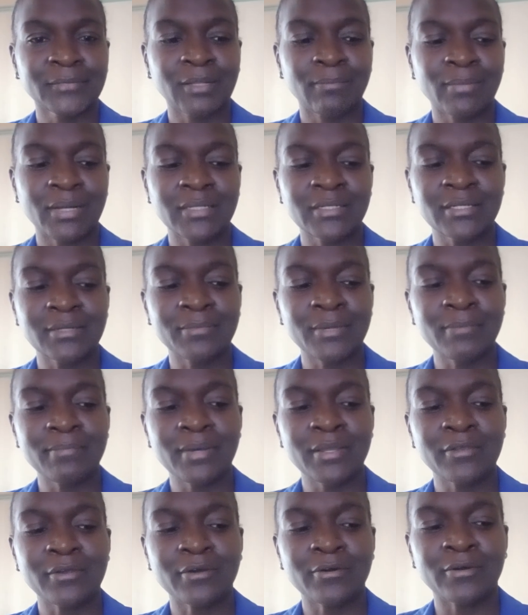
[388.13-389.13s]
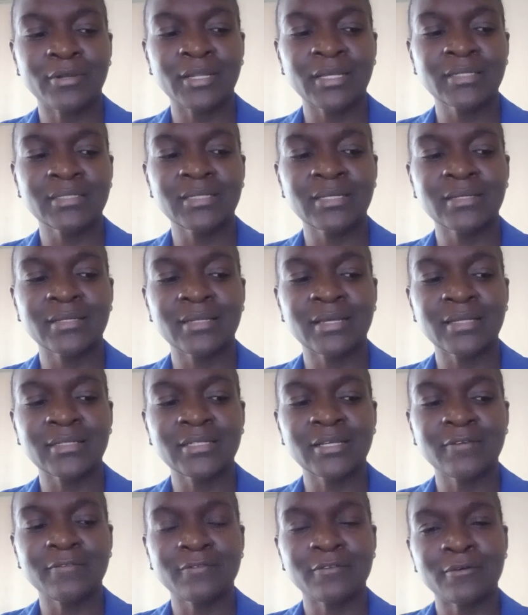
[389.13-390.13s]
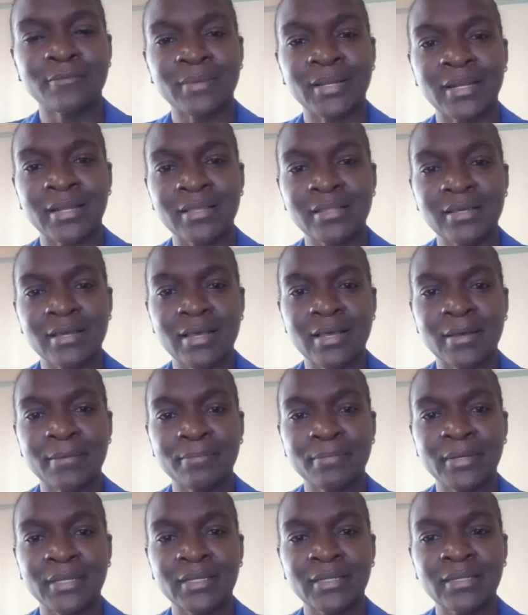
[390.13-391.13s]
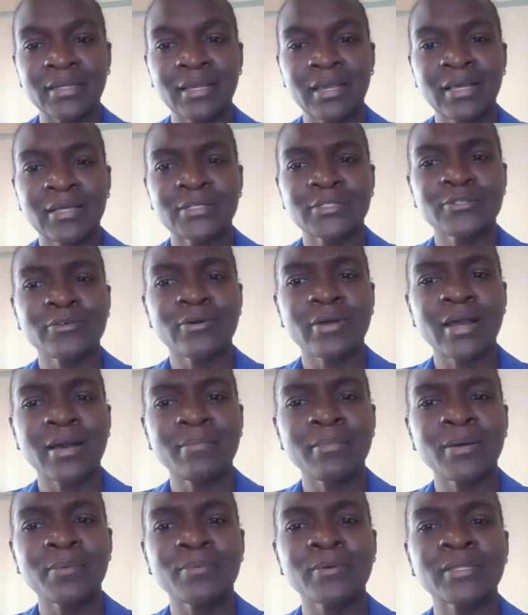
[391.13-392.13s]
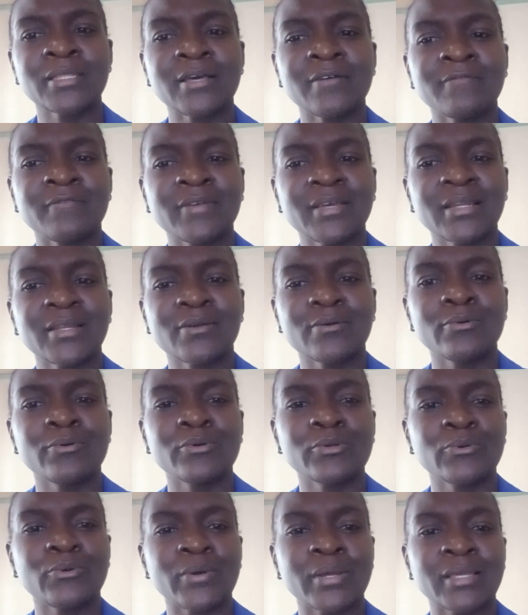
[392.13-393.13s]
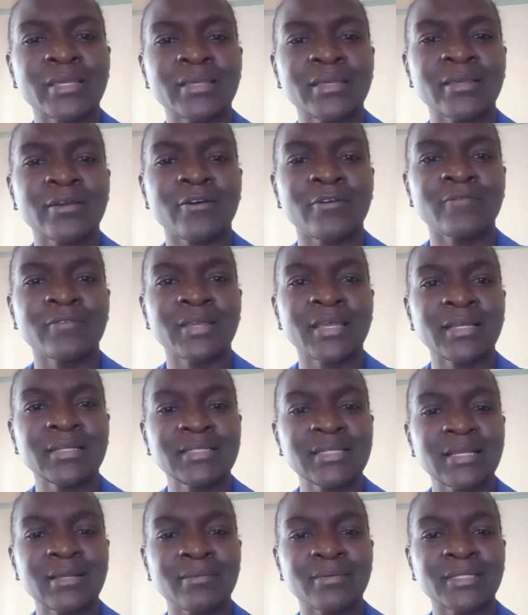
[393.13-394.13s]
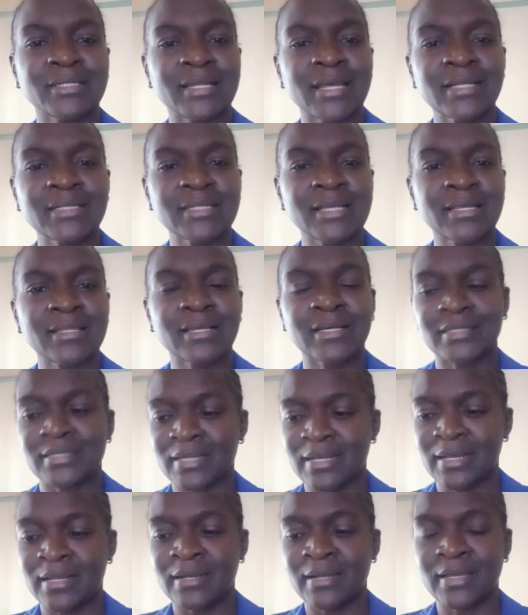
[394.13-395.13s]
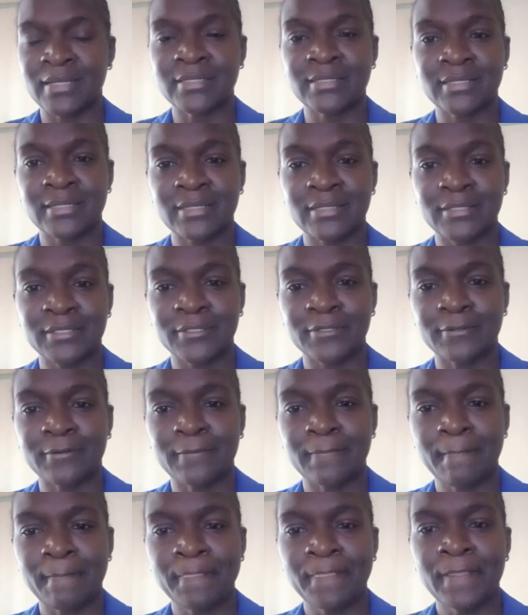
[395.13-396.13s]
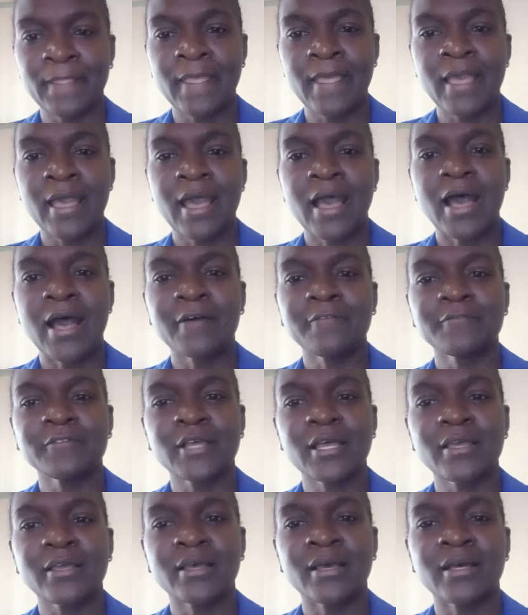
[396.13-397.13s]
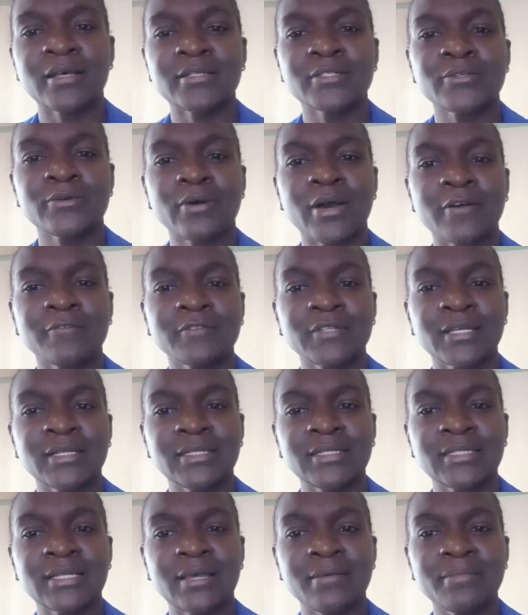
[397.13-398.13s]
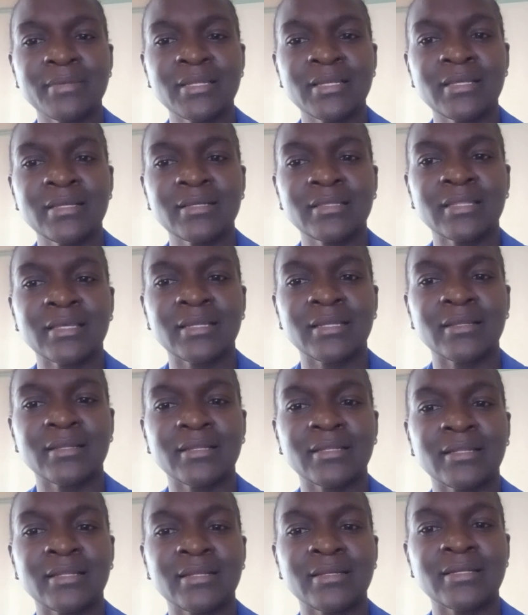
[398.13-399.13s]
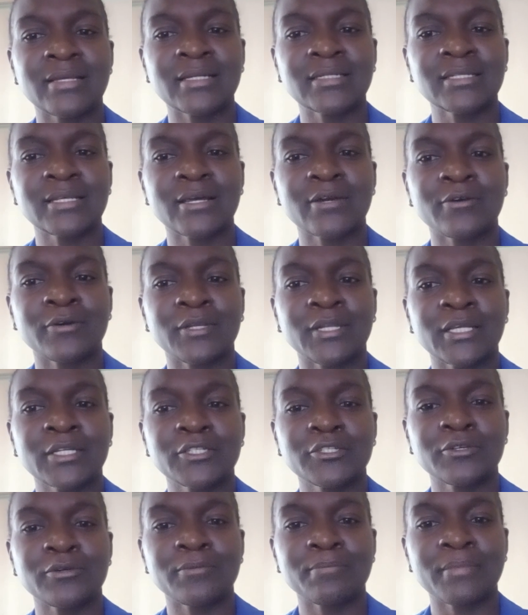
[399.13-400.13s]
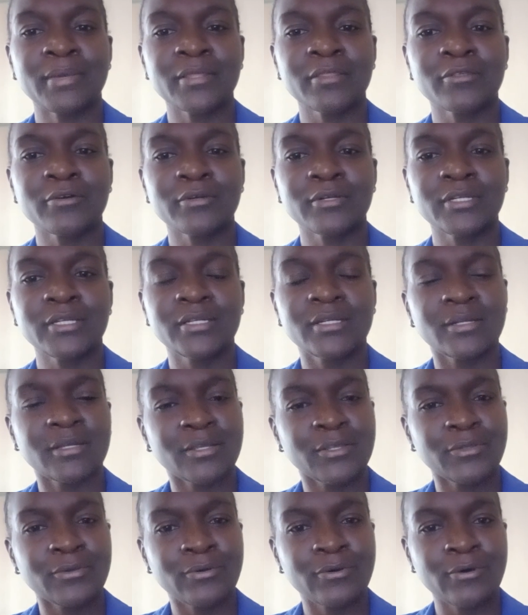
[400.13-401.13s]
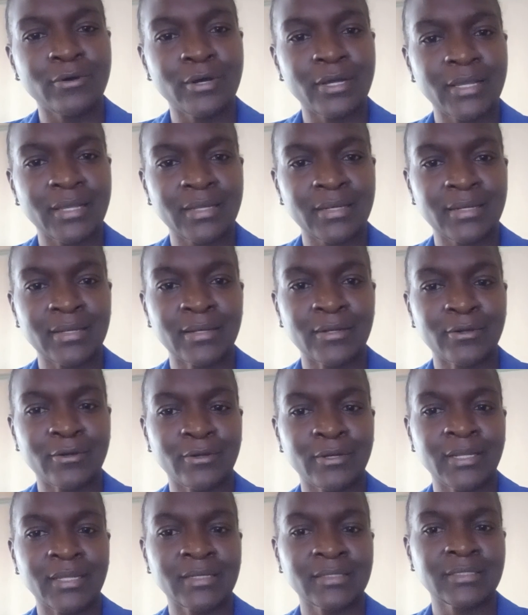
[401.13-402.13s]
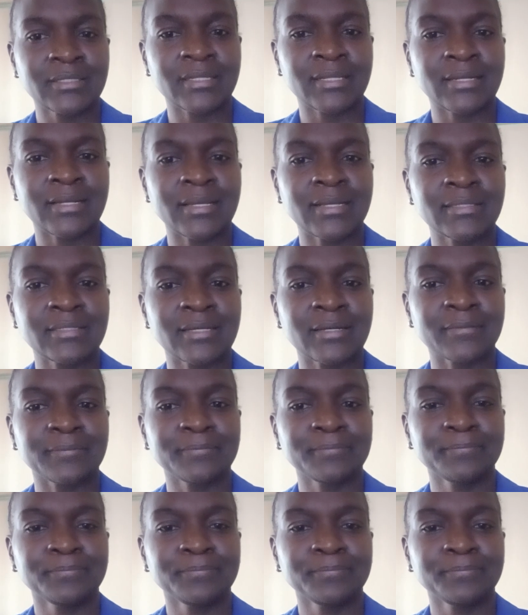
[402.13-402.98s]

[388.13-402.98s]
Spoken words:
But remember, you're collecting data from another company, so come up with a very good way of getting data that can assist you. After determining the data collection method, you go ahead and collect the data.